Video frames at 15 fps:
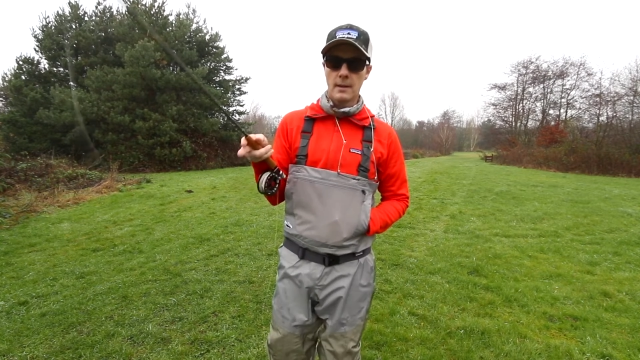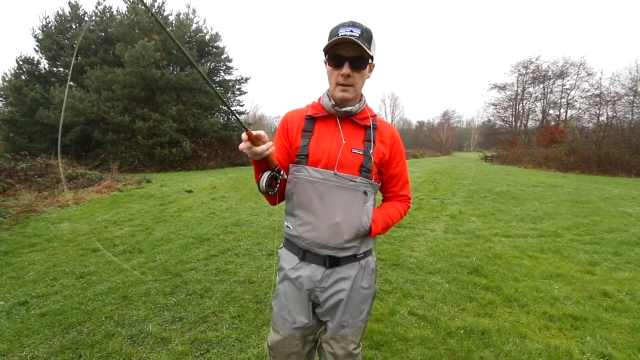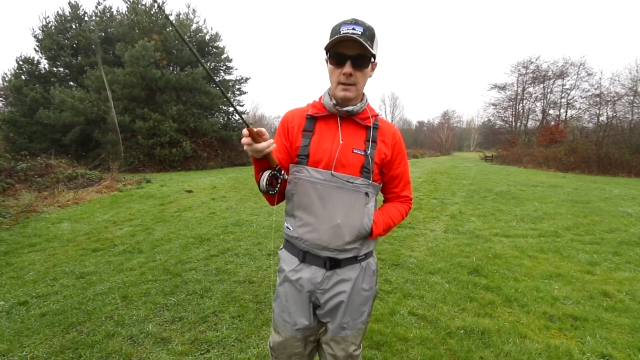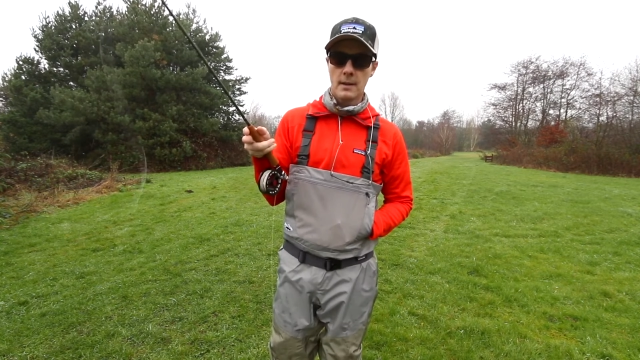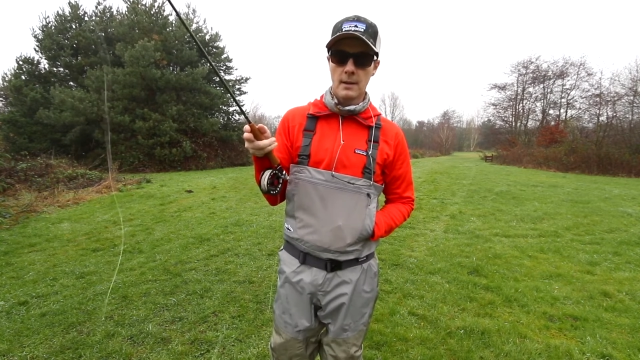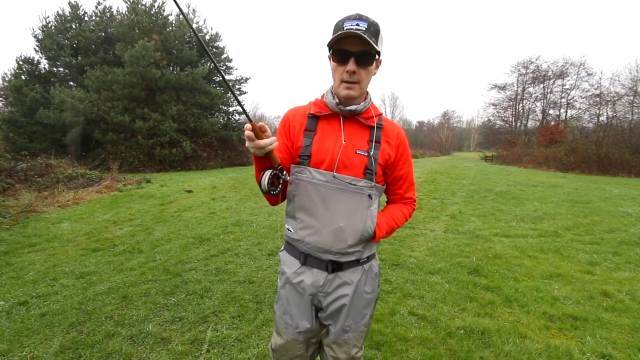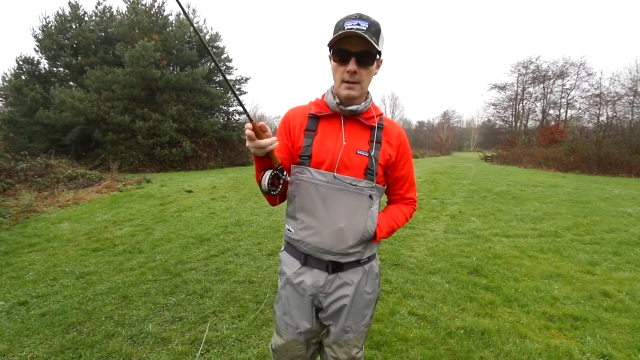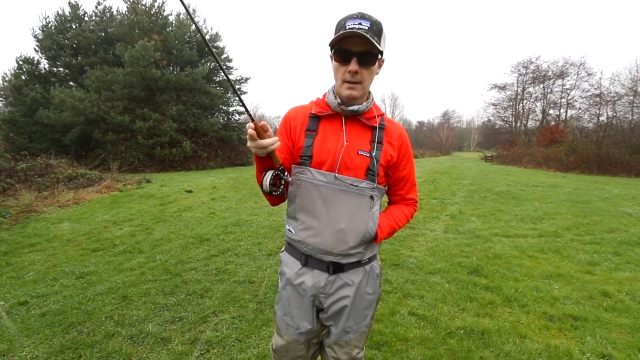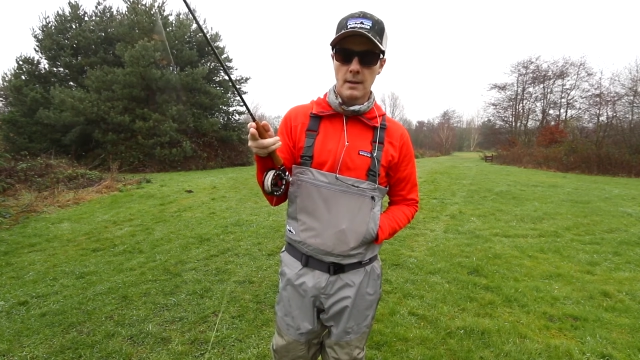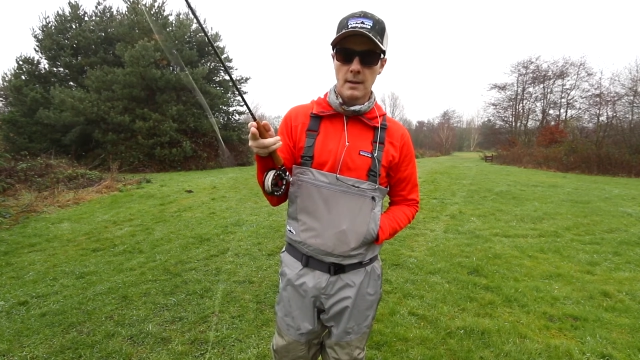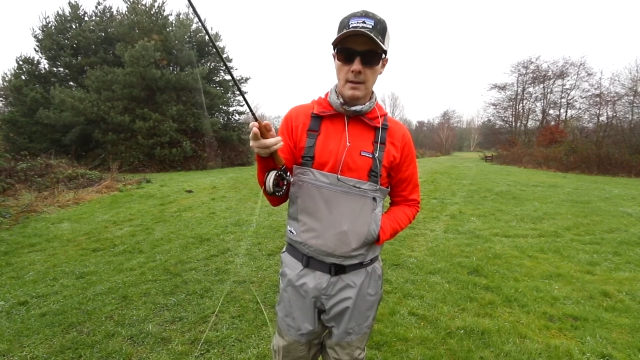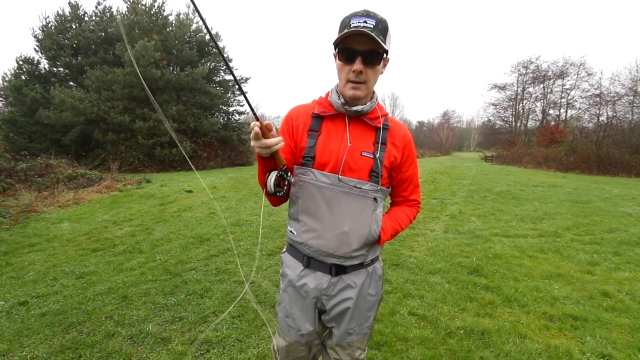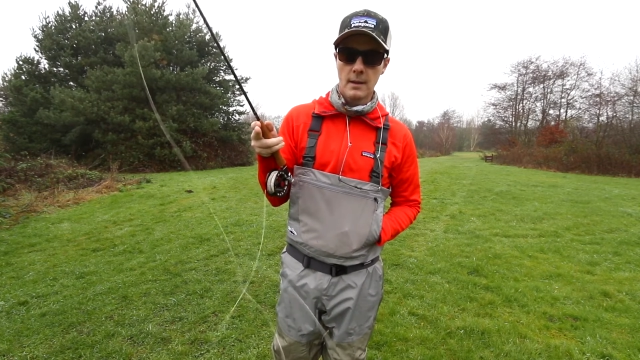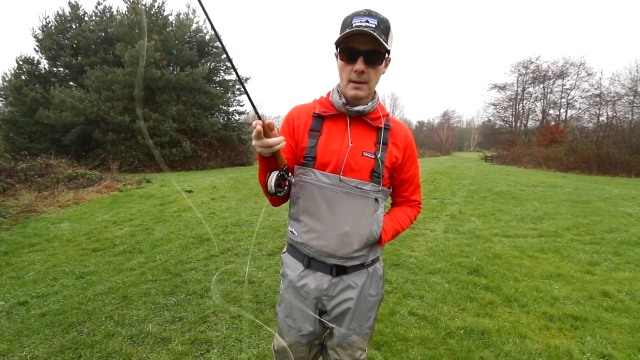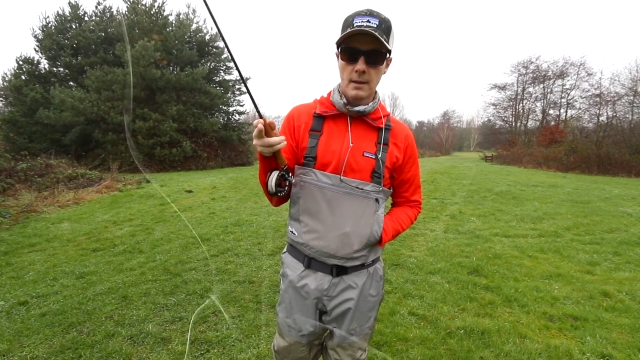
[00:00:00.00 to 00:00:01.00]

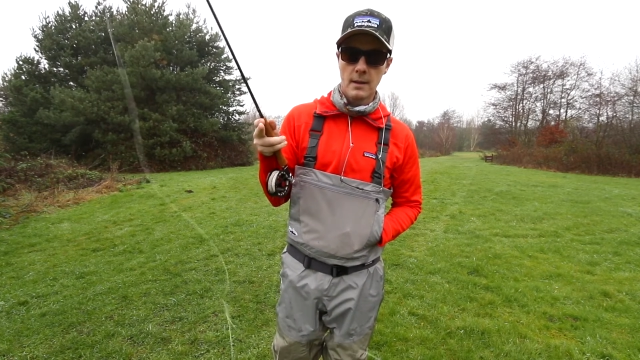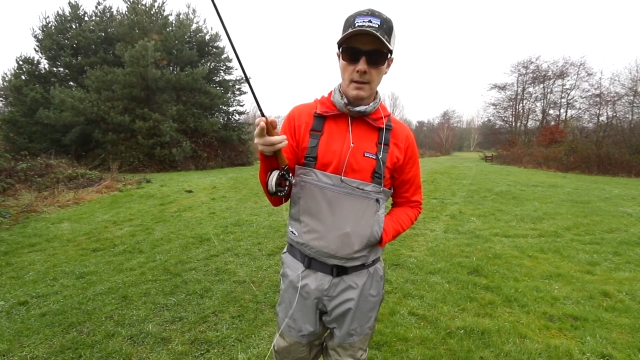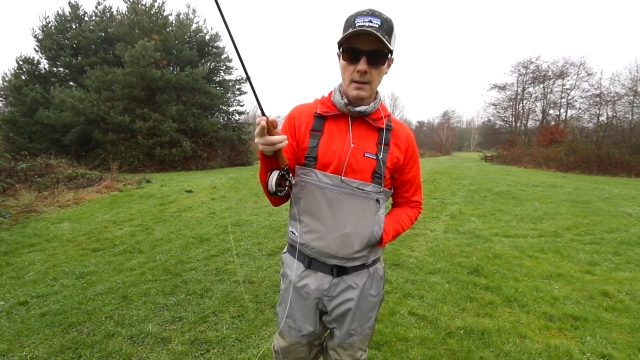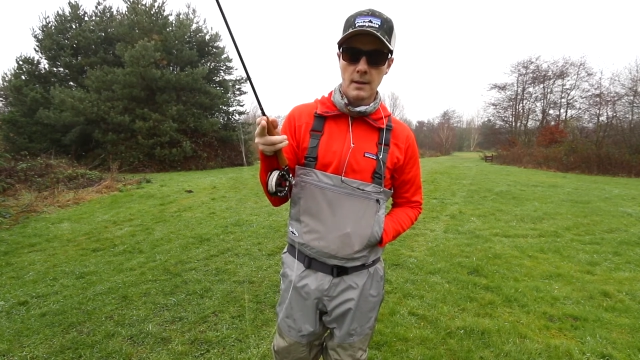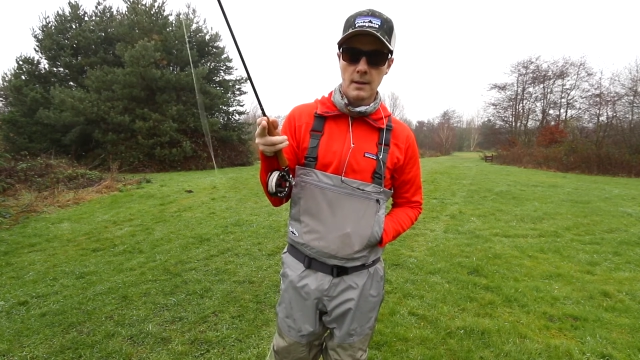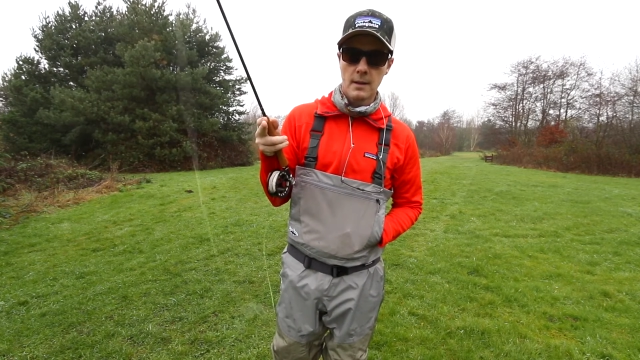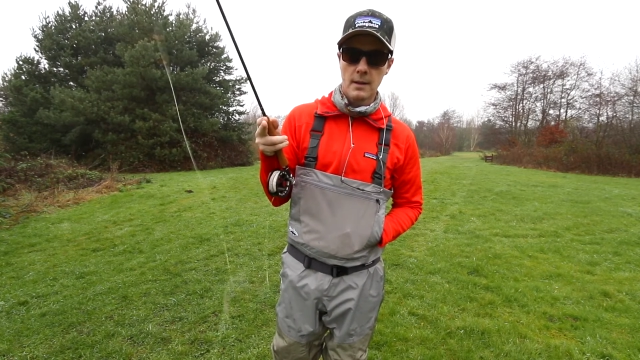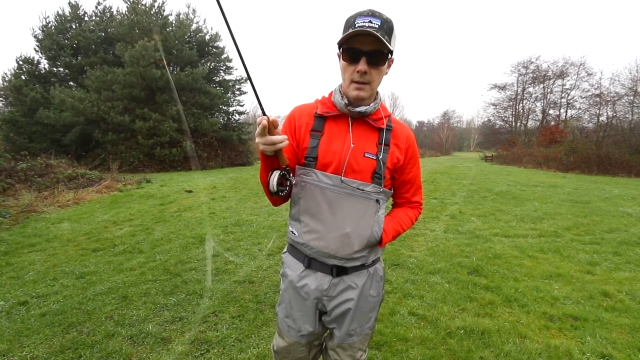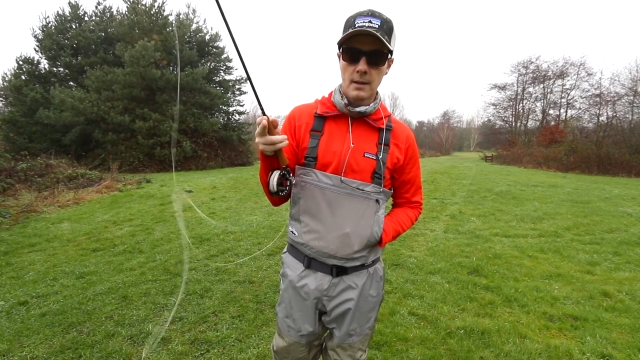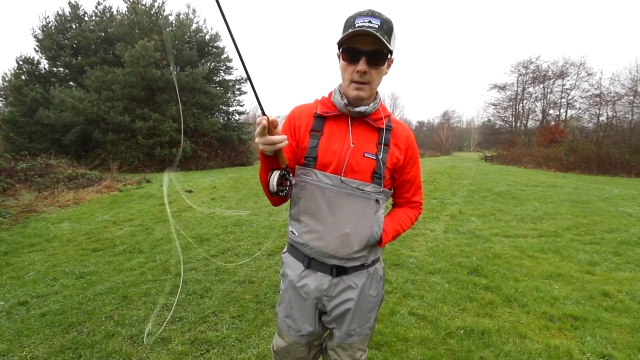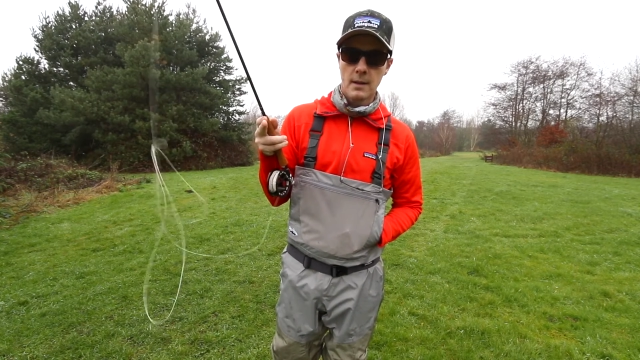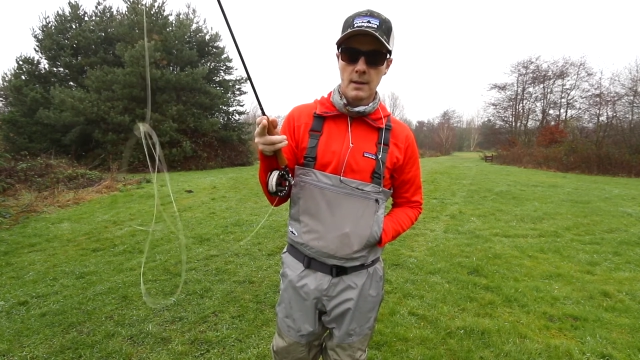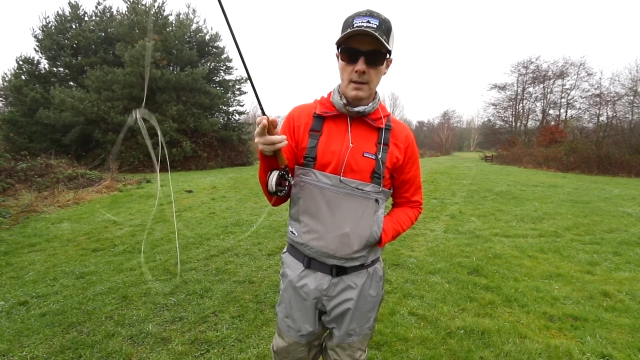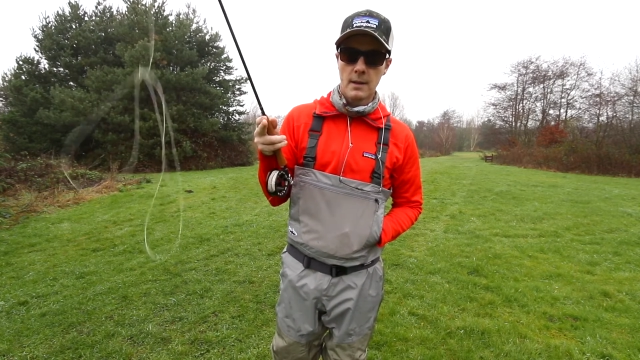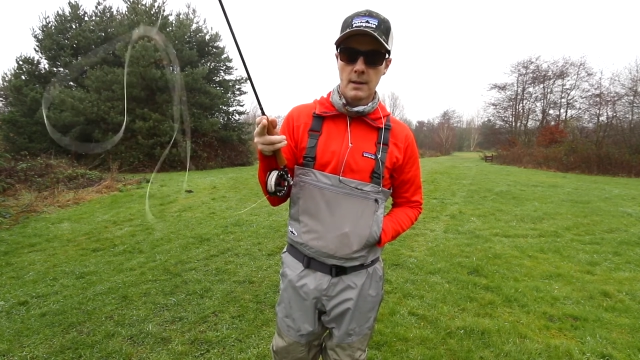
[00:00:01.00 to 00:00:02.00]
(silence)